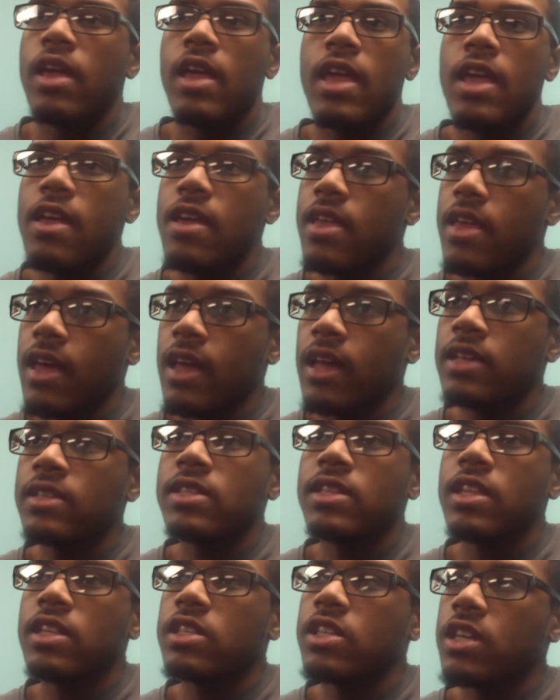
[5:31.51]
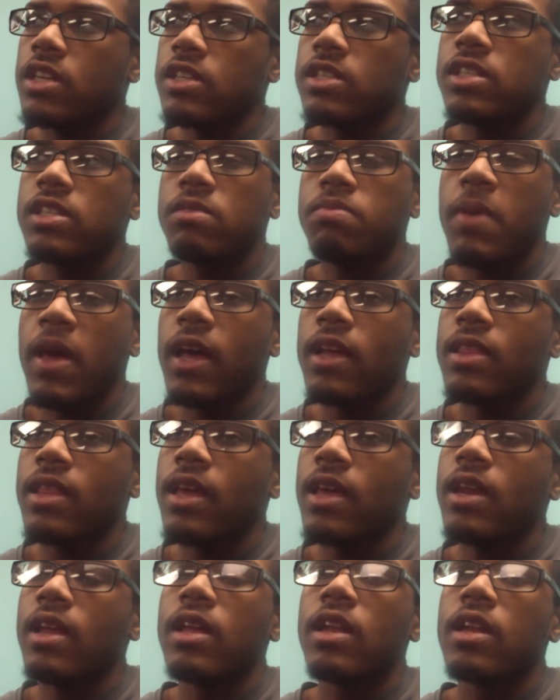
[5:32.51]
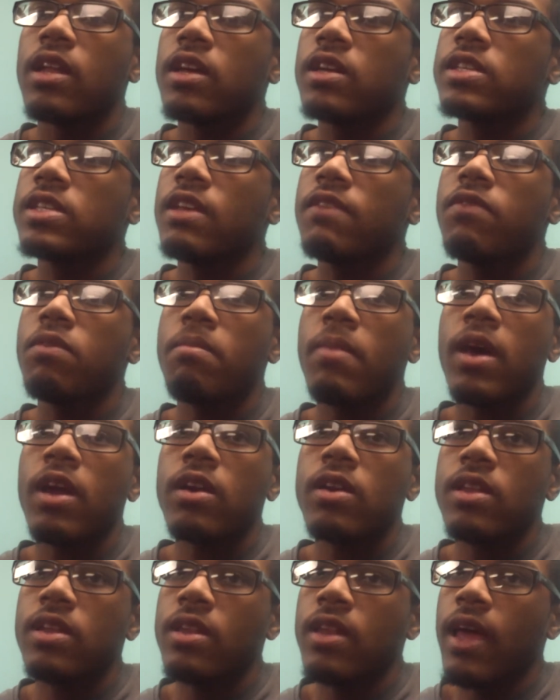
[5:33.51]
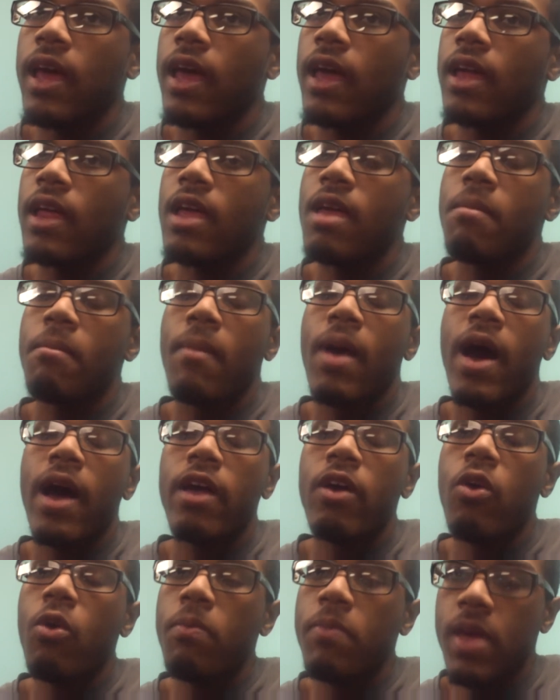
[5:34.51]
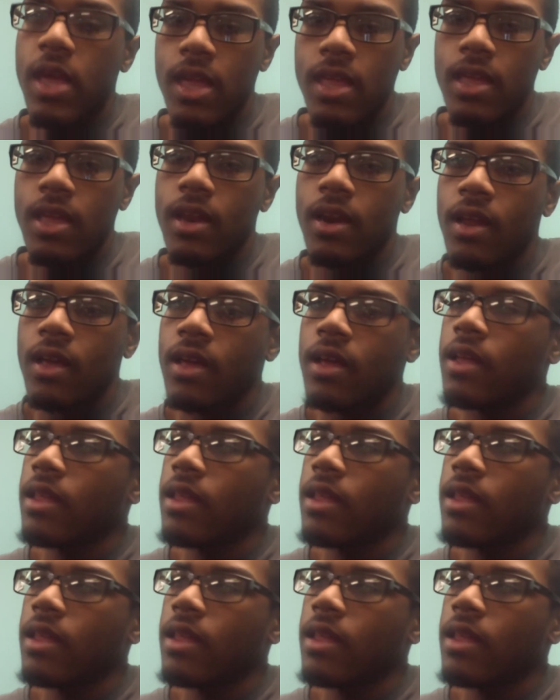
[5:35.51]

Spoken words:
Yes, the Genesis back then, it looks even better than that, in my opinion.